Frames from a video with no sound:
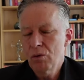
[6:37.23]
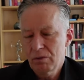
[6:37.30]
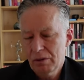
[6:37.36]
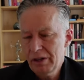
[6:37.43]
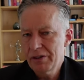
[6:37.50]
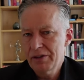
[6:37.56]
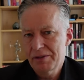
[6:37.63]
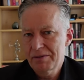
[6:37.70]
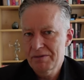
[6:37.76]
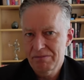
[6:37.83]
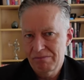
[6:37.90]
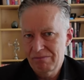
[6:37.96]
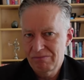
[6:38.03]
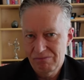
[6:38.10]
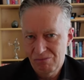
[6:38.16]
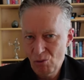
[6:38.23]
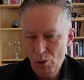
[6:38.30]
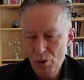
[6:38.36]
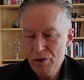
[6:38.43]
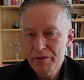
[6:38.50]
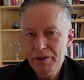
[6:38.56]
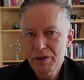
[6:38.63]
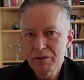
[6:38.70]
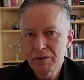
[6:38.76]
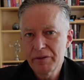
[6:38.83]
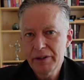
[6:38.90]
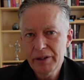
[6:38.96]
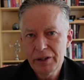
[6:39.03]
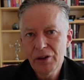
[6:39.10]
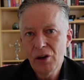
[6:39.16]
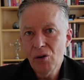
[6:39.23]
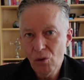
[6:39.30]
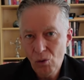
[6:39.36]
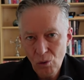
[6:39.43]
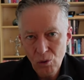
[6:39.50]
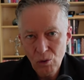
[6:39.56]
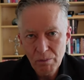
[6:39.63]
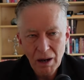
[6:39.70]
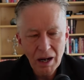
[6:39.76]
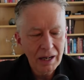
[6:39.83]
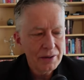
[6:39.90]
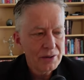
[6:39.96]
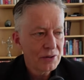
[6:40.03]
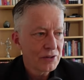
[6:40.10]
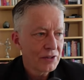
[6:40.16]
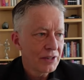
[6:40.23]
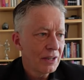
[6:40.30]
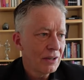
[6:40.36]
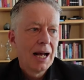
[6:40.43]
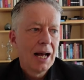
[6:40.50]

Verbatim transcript: is worthy of a video all by herself,